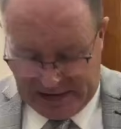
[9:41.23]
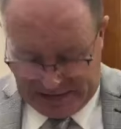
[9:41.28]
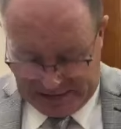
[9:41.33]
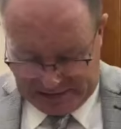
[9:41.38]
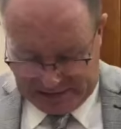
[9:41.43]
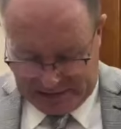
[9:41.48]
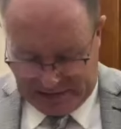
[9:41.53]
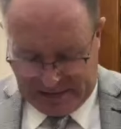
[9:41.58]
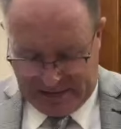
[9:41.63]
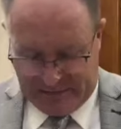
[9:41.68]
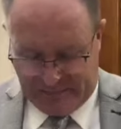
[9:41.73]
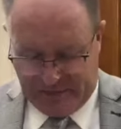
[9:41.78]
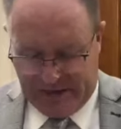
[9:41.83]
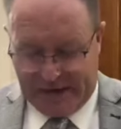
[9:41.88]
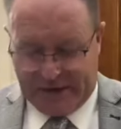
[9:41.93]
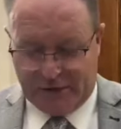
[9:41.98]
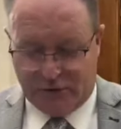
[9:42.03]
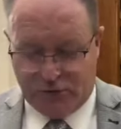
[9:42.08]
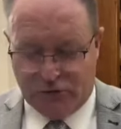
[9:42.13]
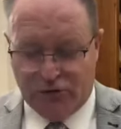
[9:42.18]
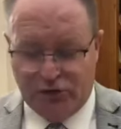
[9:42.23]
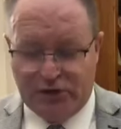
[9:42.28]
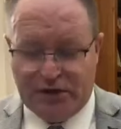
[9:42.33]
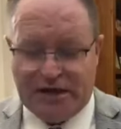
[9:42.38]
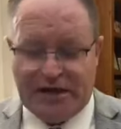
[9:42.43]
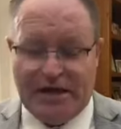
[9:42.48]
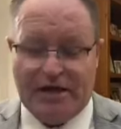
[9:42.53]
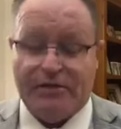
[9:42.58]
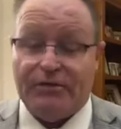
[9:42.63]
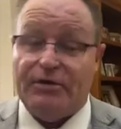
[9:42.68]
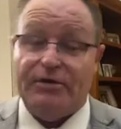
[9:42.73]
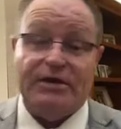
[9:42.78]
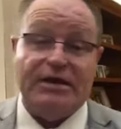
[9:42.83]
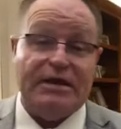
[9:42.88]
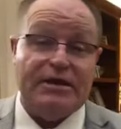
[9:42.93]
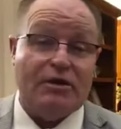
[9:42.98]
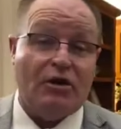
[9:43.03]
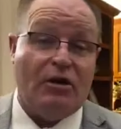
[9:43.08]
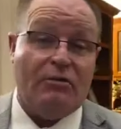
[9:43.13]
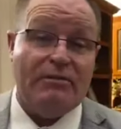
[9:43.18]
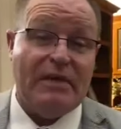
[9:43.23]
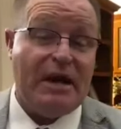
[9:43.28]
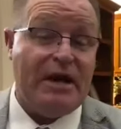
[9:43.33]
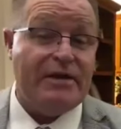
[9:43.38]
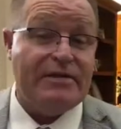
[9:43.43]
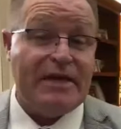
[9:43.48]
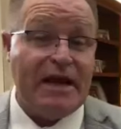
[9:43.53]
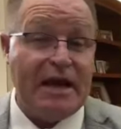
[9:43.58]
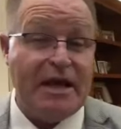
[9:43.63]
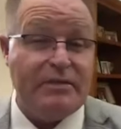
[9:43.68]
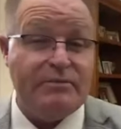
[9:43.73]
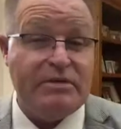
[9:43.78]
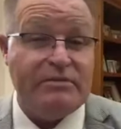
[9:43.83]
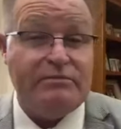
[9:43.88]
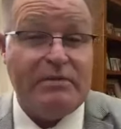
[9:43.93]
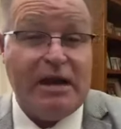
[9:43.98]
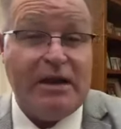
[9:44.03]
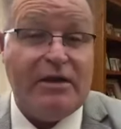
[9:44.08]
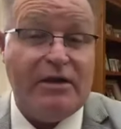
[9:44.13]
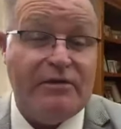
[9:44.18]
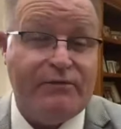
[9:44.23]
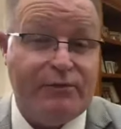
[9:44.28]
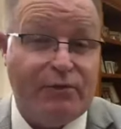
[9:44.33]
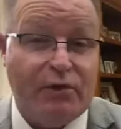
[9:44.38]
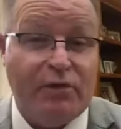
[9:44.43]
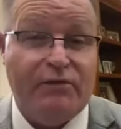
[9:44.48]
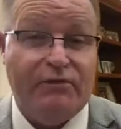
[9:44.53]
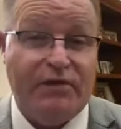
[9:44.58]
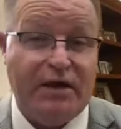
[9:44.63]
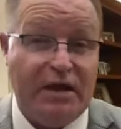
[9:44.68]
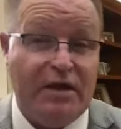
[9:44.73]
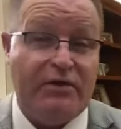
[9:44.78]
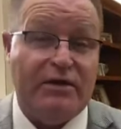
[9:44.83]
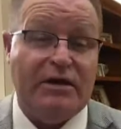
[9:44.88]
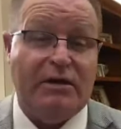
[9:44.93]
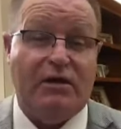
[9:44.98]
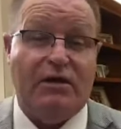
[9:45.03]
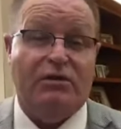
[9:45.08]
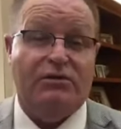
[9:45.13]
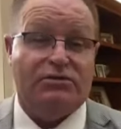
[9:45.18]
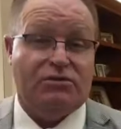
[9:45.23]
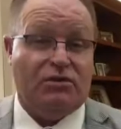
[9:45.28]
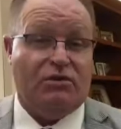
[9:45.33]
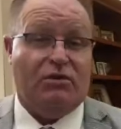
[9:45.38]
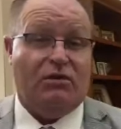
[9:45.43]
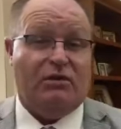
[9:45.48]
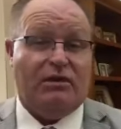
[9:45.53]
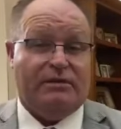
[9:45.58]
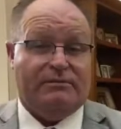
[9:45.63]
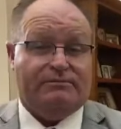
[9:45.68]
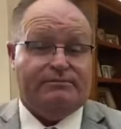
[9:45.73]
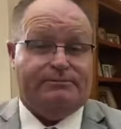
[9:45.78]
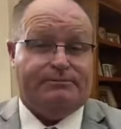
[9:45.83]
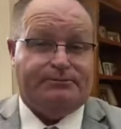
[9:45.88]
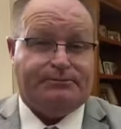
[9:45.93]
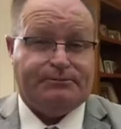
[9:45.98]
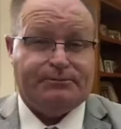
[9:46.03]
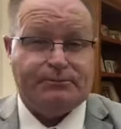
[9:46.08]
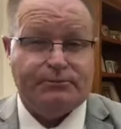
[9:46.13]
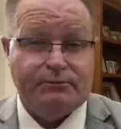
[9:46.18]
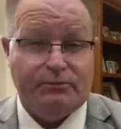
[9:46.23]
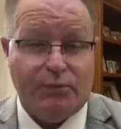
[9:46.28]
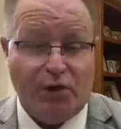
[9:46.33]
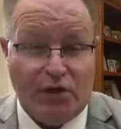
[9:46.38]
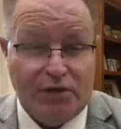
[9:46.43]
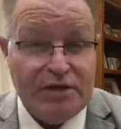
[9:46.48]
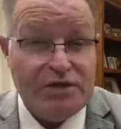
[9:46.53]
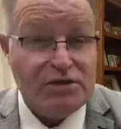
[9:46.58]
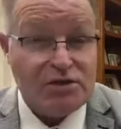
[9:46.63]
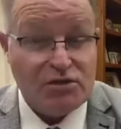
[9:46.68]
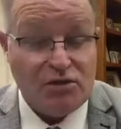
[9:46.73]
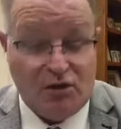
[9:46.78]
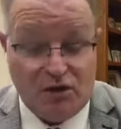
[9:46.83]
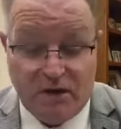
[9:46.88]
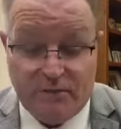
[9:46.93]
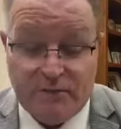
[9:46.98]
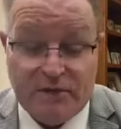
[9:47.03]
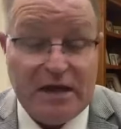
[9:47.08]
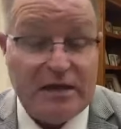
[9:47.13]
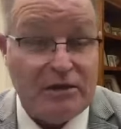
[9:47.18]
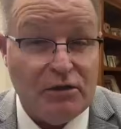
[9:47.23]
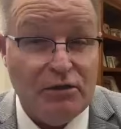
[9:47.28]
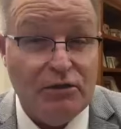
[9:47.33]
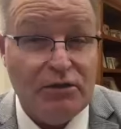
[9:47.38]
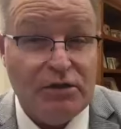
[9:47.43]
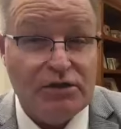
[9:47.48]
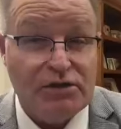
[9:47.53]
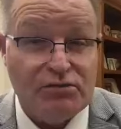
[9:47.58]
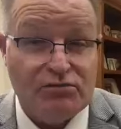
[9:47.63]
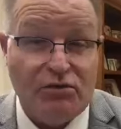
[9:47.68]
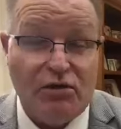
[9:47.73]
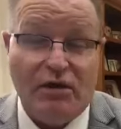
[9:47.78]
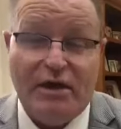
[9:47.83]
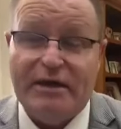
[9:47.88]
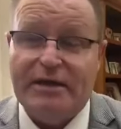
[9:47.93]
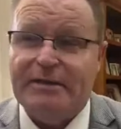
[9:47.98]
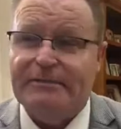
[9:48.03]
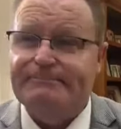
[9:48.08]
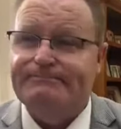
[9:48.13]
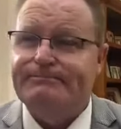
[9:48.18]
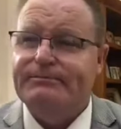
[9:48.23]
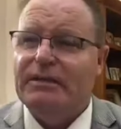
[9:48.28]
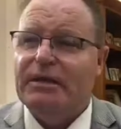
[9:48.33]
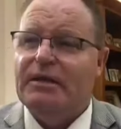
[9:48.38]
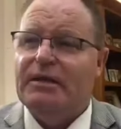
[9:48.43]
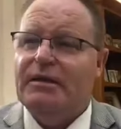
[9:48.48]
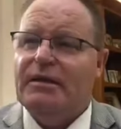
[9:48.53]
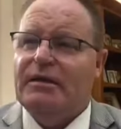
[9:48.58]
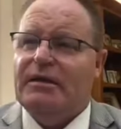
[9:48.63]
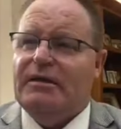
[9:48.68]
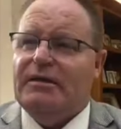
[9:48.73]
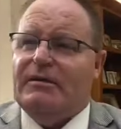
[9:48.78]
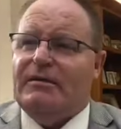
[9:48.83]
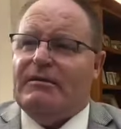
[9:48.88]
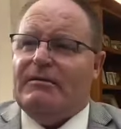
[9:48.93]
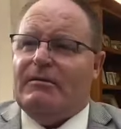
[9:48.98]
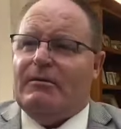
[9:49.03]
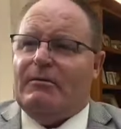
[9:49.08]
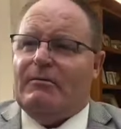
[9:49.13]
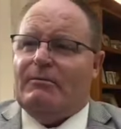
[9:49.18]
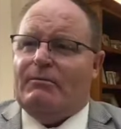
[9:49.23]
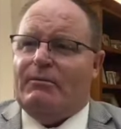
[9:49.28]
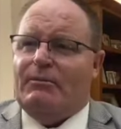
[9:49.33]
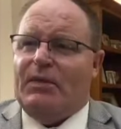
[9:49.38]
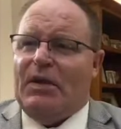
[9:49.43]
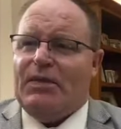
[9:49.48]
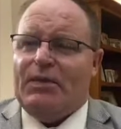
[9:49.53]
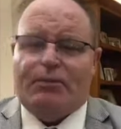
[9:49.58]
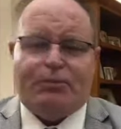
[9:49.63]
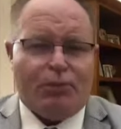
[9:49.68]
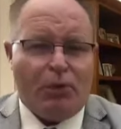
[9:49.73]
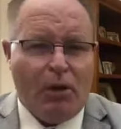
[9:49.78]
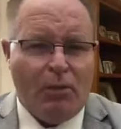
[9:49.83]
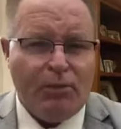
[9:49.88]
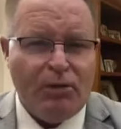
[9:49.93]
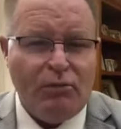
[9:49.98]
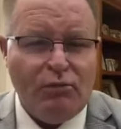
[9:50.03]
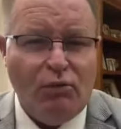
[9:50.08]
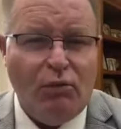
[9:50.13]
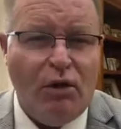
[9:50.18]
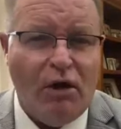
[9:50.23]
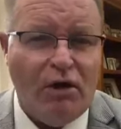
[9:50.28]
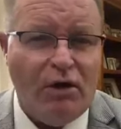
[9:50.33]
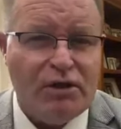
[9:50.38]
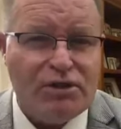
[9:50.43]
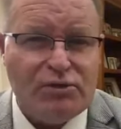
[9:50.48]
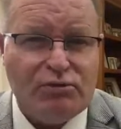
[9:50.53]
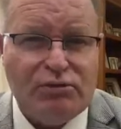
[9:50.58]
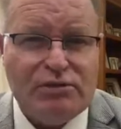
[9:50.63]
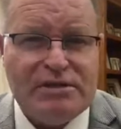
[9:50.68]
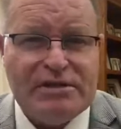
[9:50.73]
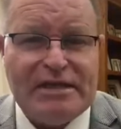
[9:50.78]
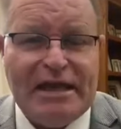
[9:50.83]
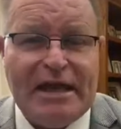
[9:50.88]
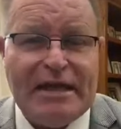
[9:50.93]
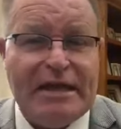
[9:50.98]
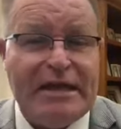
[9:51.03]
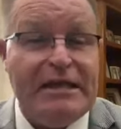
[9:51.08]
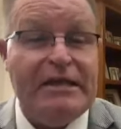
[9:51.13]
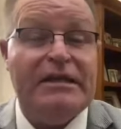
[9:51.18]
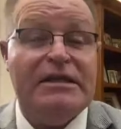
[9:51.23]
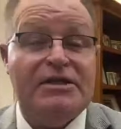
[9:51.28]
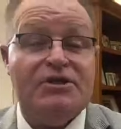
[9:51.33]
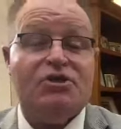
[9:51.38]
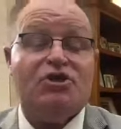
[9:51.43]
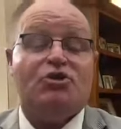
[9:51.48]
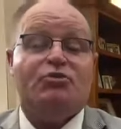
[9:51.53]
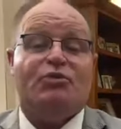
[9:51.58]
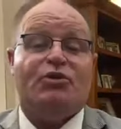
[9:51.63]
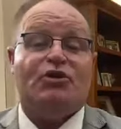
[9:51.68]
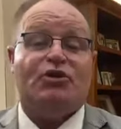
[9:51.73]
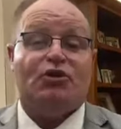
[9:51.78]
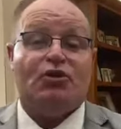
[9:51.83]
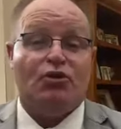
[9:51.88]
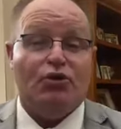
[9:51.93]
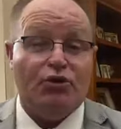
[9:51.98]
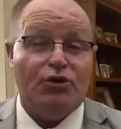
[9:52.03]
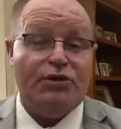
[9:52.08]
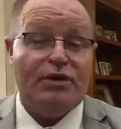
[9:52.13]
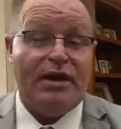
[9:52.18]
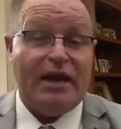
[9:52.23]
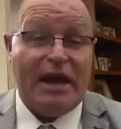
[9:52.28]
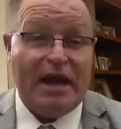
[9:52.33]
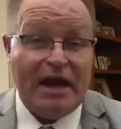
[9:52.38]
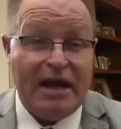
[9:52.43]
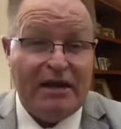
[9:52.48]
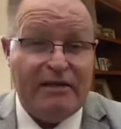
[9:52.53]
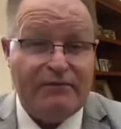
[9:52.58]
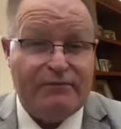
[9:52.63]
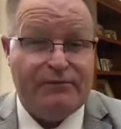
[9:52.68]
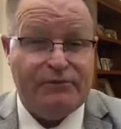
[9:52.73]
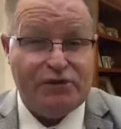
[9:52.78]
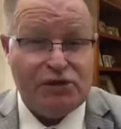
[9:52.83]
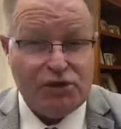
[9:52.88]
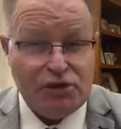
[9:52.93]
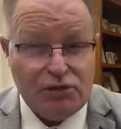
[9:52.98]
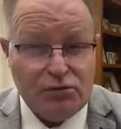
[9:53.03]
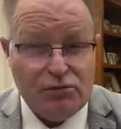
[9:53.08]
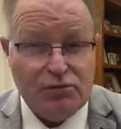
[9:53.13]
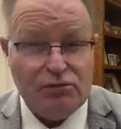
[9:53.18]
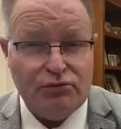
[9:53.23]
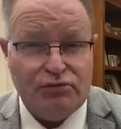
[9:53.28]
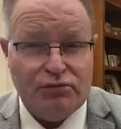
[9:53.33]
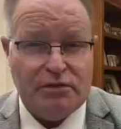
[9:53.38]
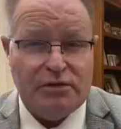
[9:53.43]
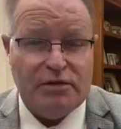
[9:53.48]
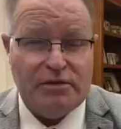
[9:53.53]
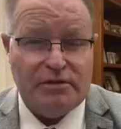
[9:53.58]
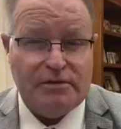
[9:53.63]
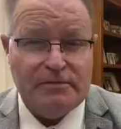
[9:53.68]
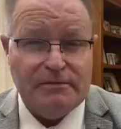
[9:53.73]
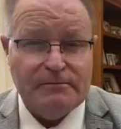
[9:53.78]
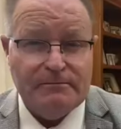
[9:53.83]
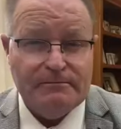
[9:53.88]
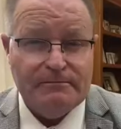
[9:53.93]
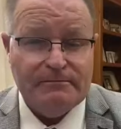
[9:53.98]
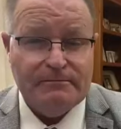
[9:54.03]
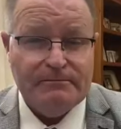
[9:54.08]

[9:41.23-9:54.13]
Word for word: and uh, they grew together, and then got married. They had been married for a very long time. By this time, that Luke is writing. But the problem was was that Elizabeth couldn't have children.